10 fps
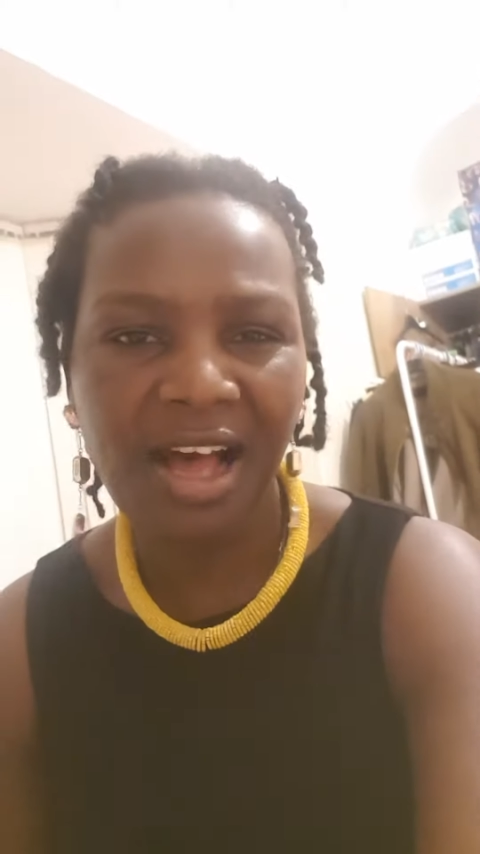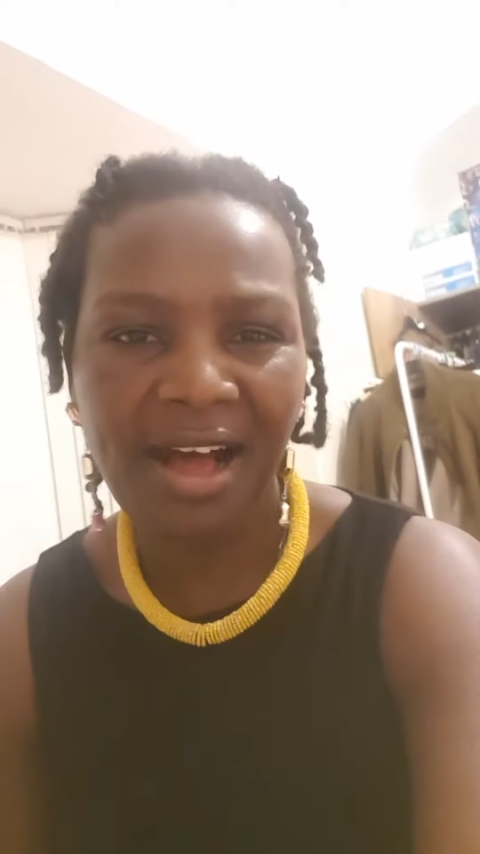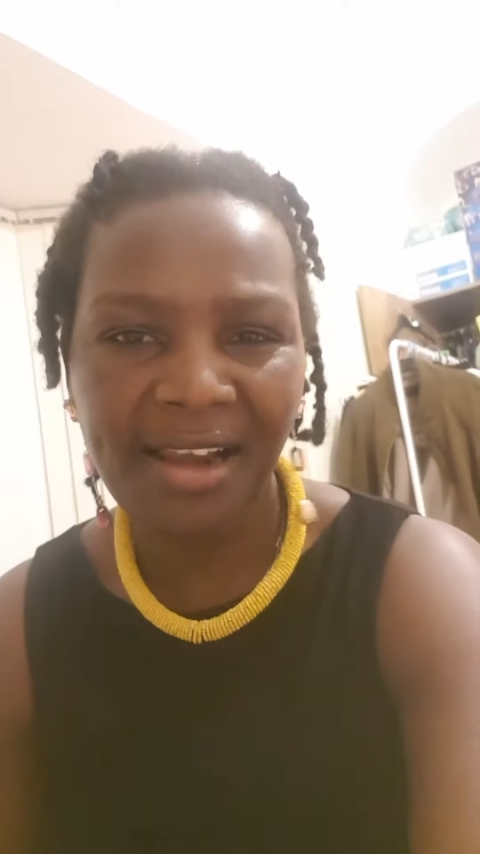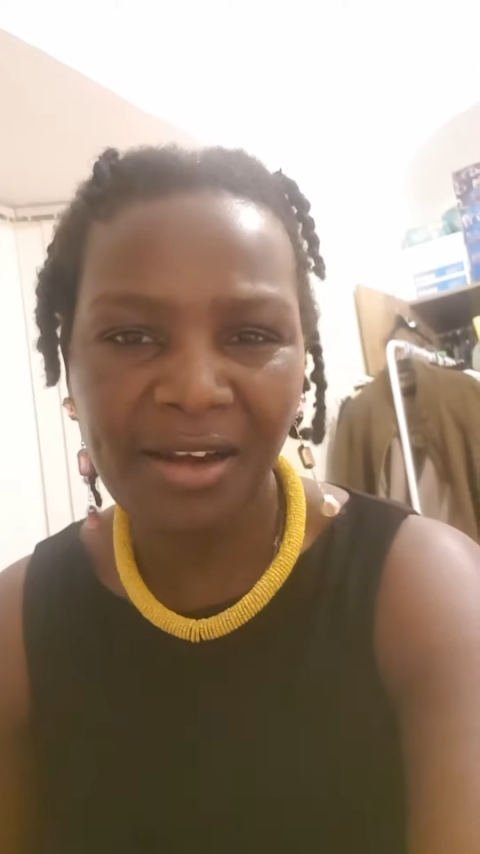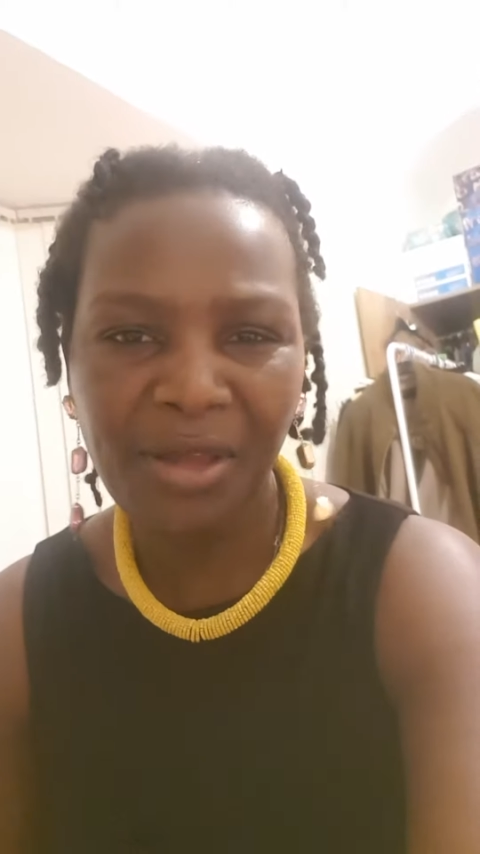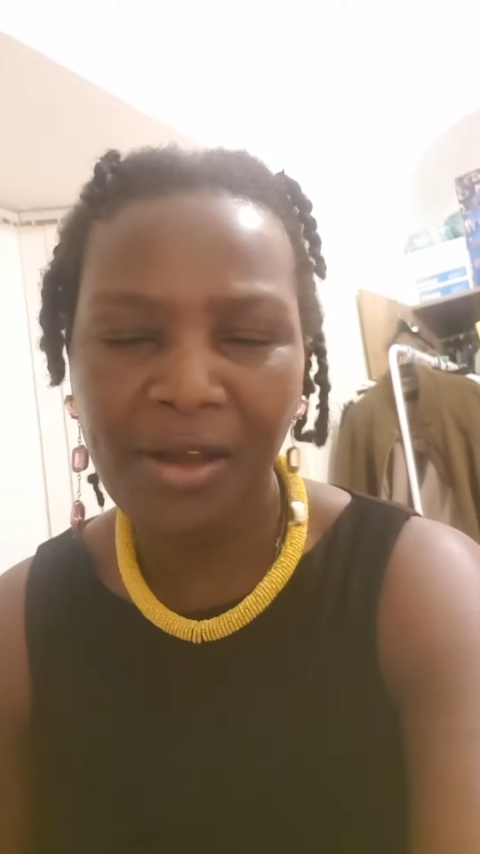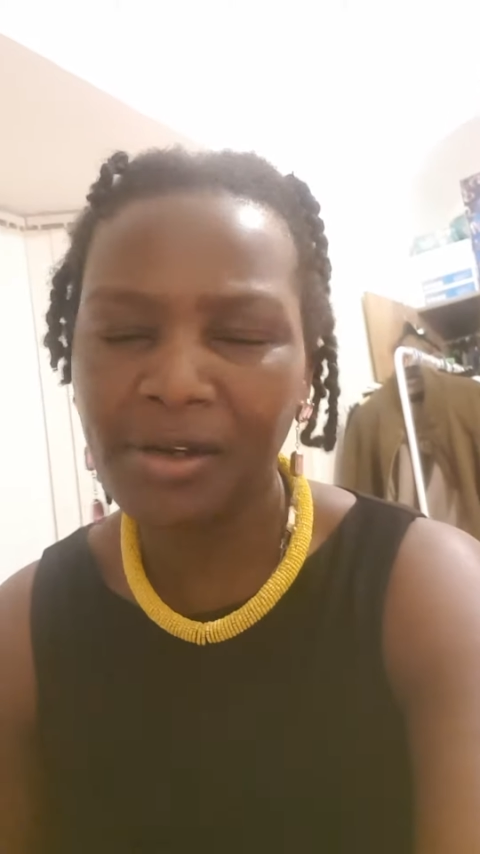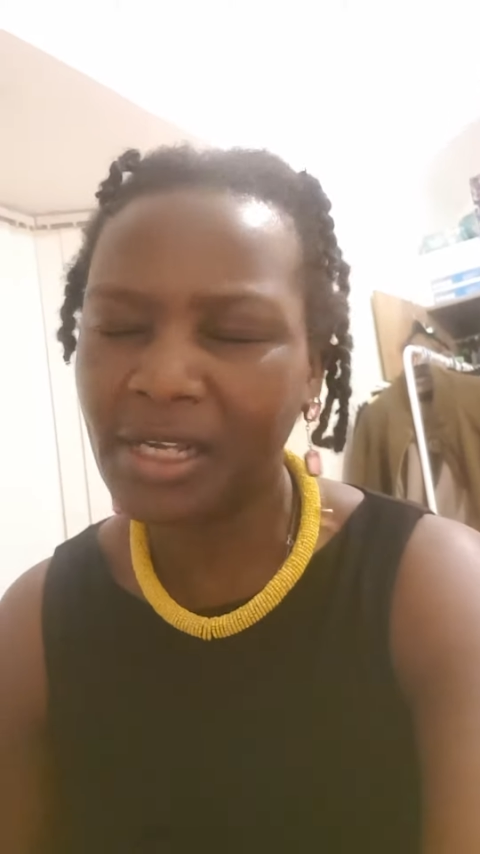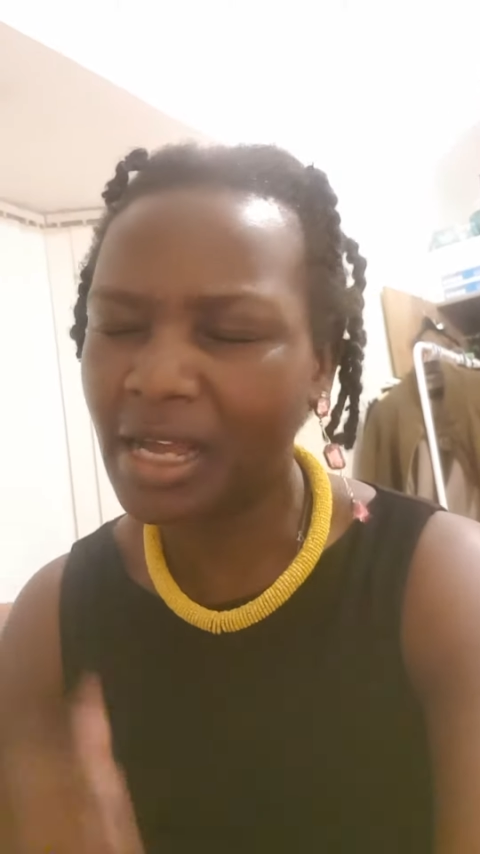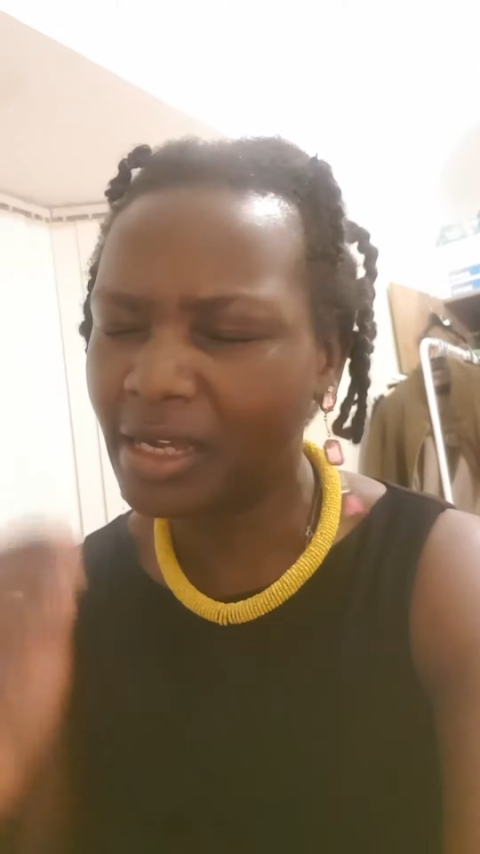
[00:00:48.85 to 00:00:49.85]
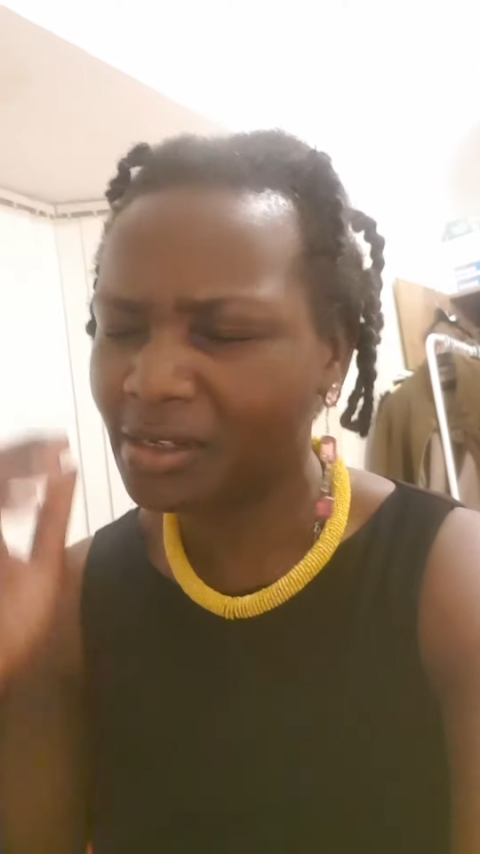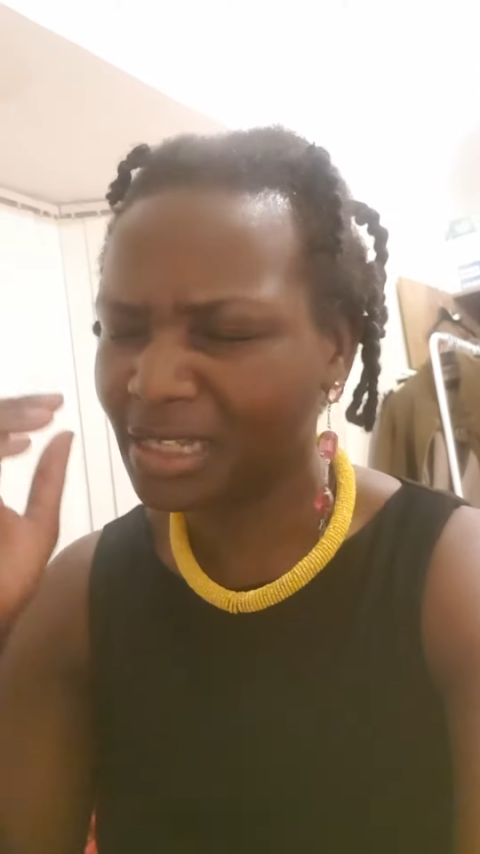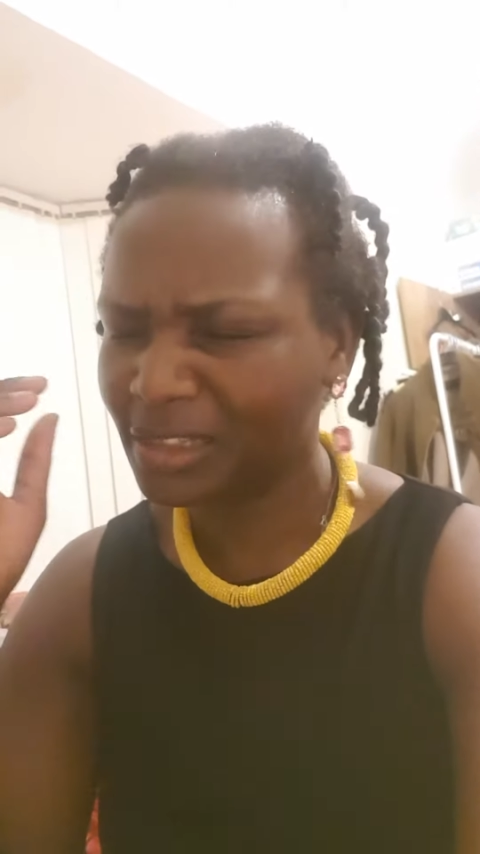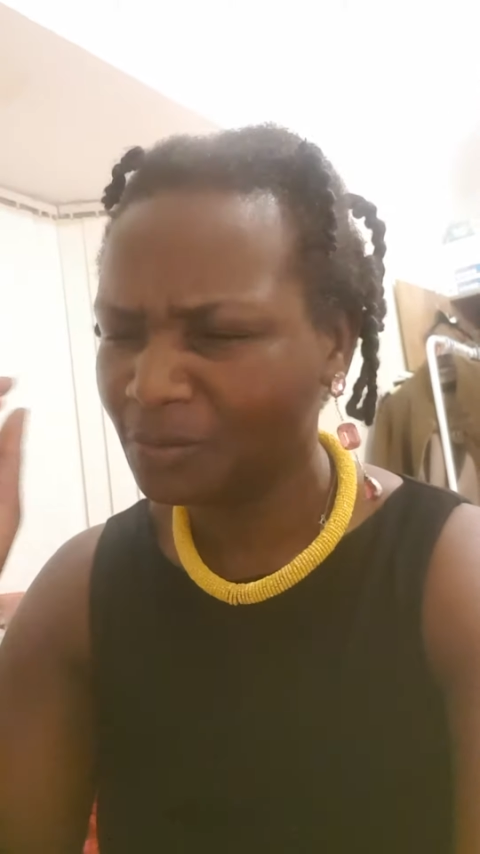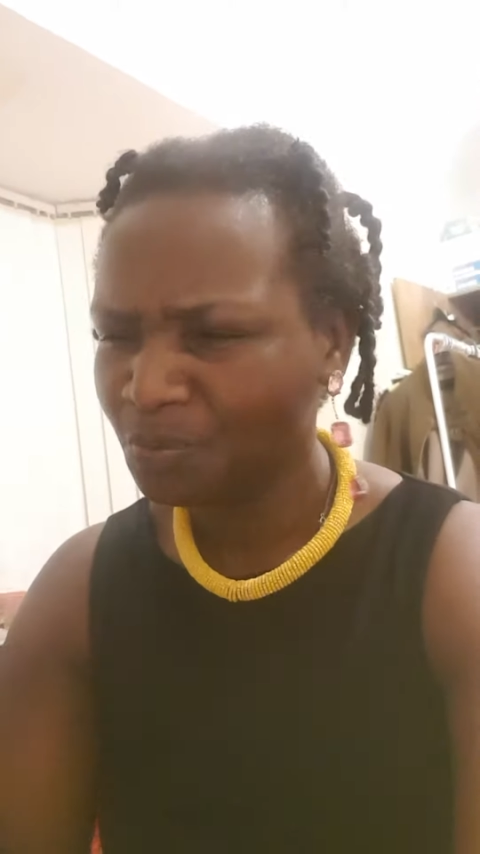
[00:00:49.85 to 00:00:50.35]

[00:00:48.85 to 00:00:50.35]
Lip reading: Hallelujah. Okay.